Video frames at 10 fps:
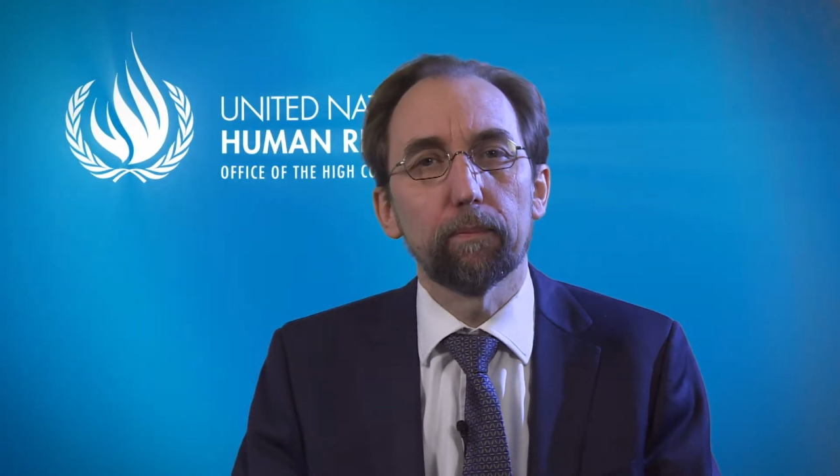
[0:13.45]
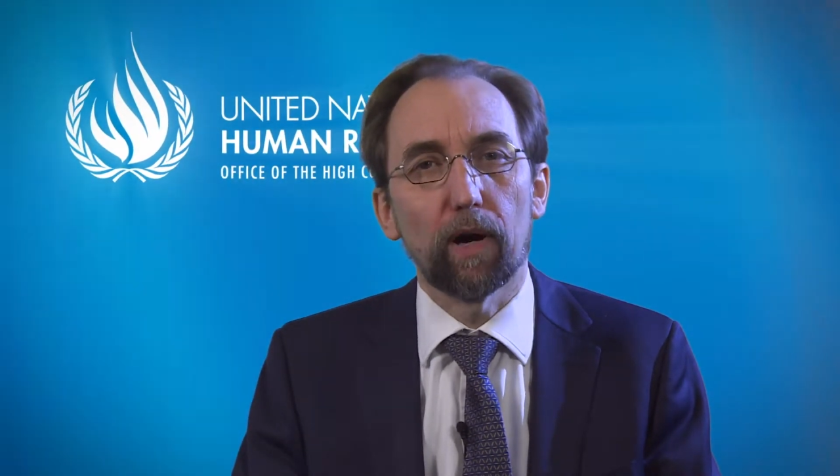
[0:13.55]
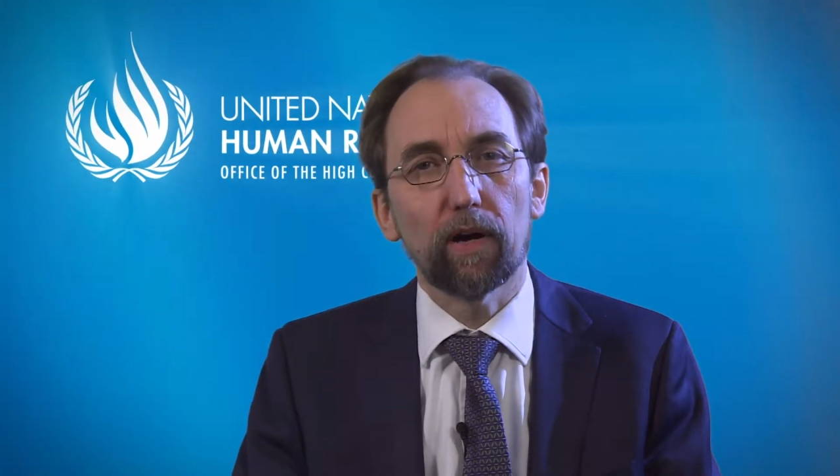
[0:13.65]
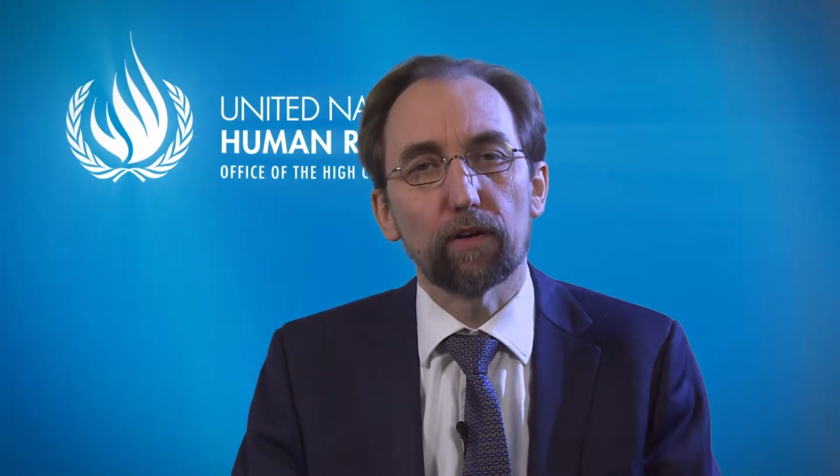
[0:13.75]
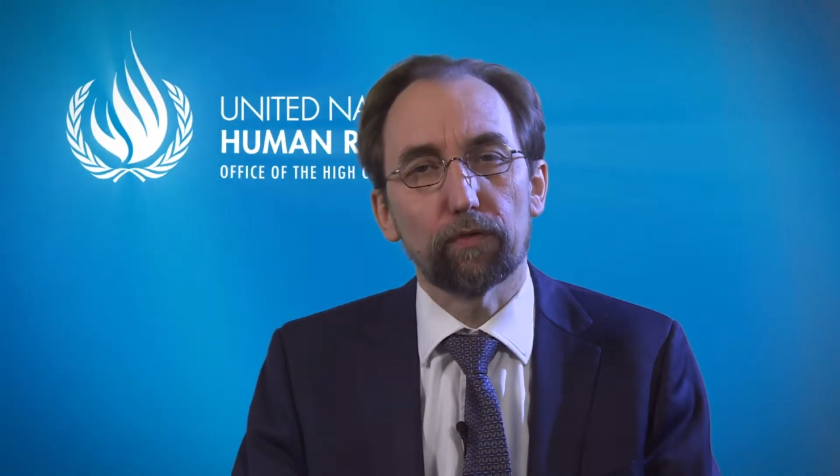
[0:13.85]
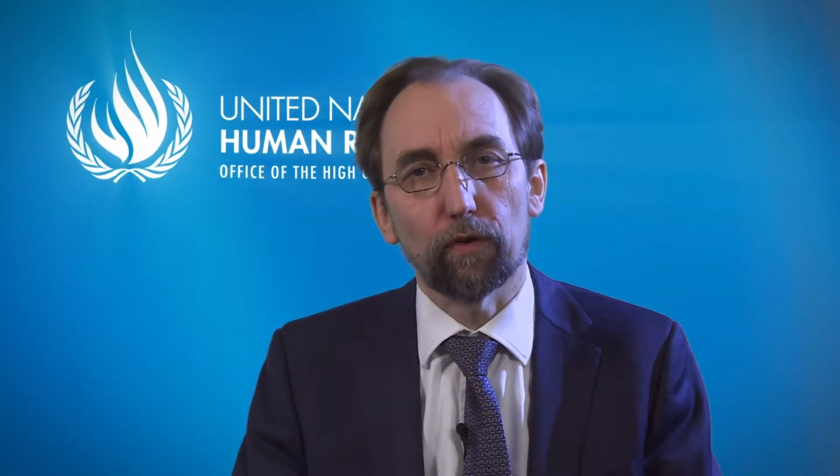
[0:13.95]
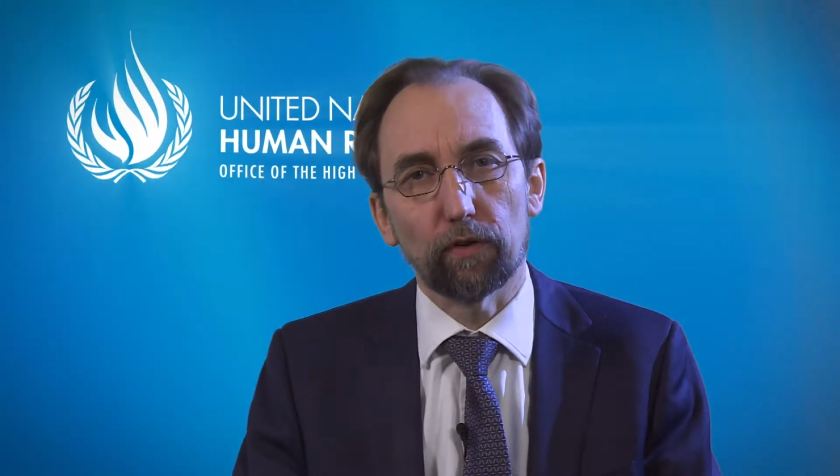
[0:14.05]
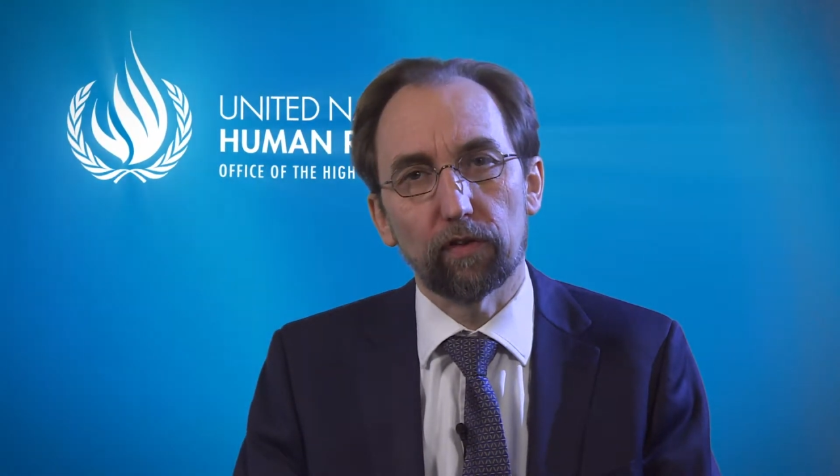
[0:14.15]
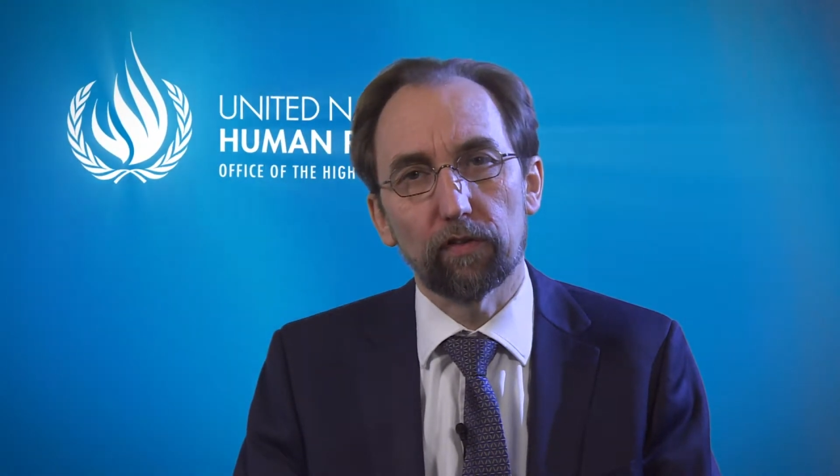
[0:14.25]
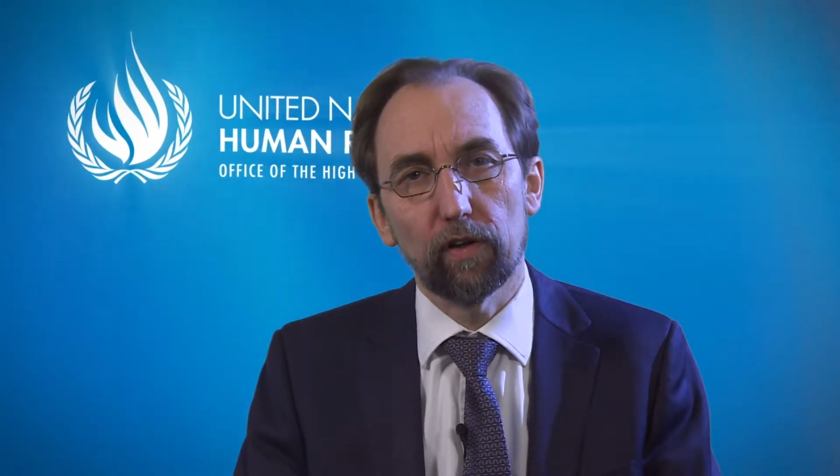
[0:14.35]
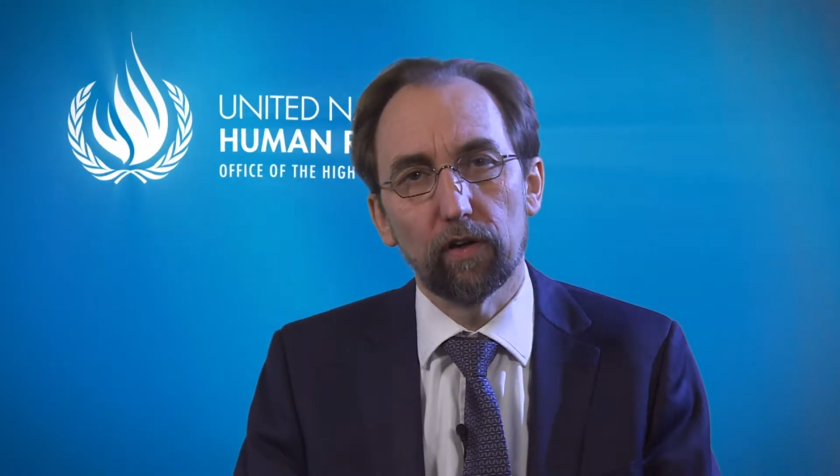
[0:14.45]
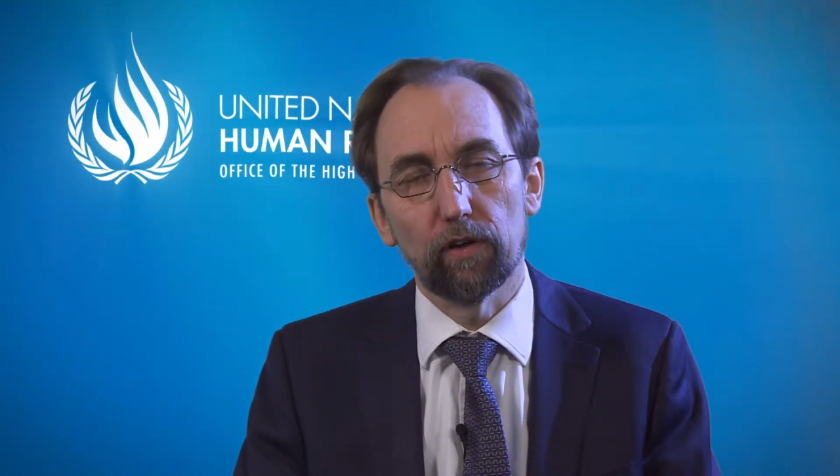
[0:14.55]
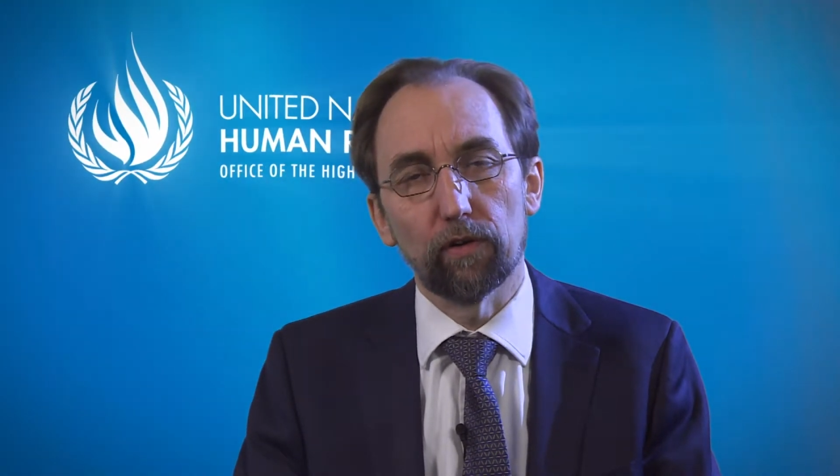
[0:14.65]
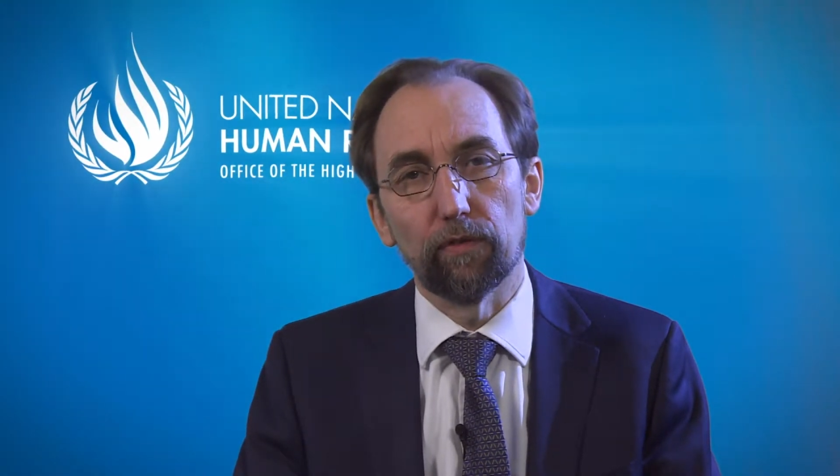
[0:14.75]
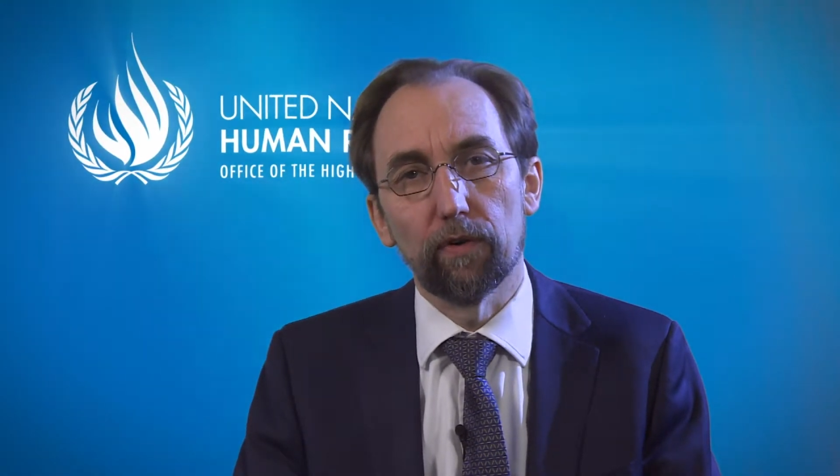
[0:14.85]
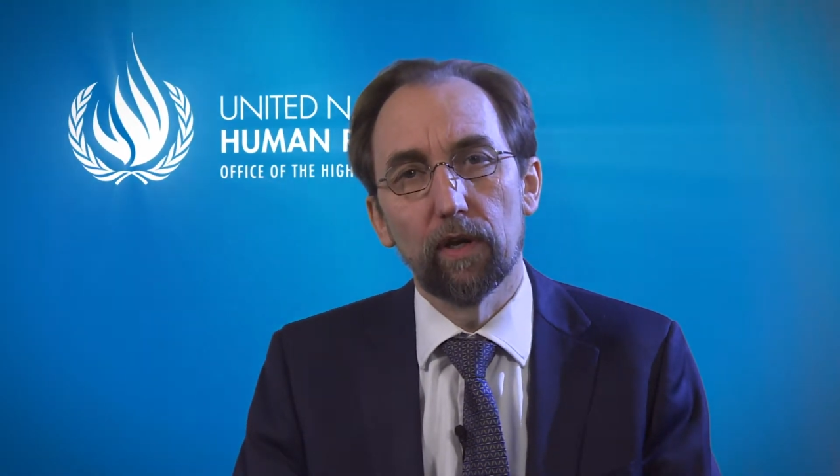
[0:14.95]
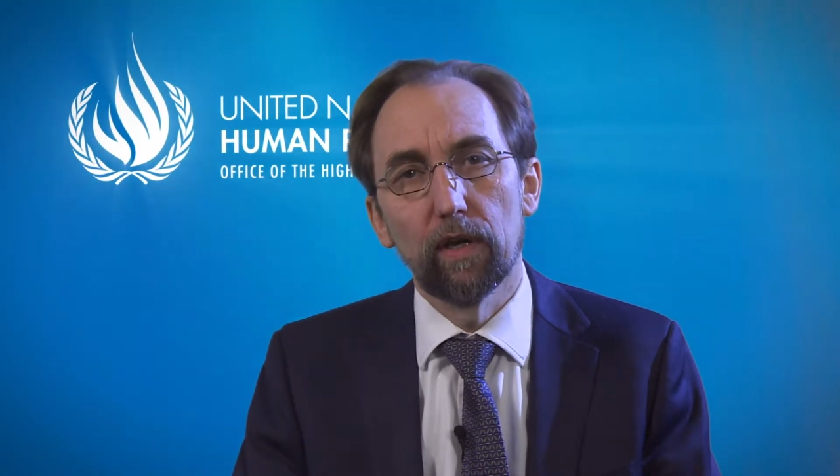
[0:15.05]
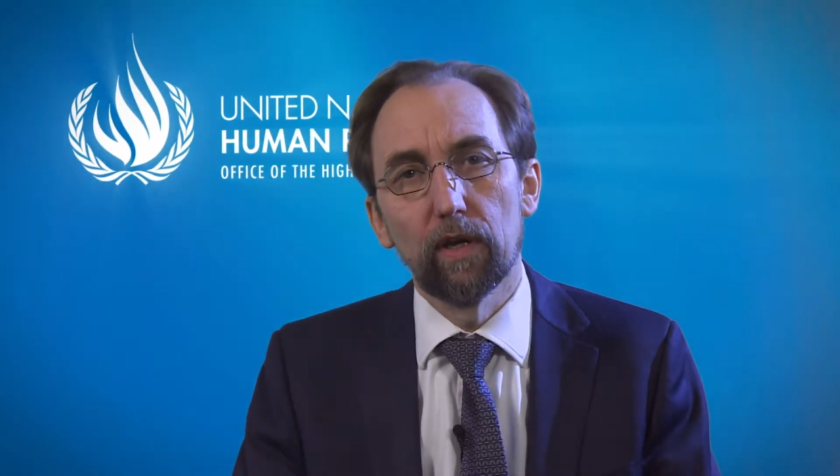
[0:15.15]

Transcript: market forces alone.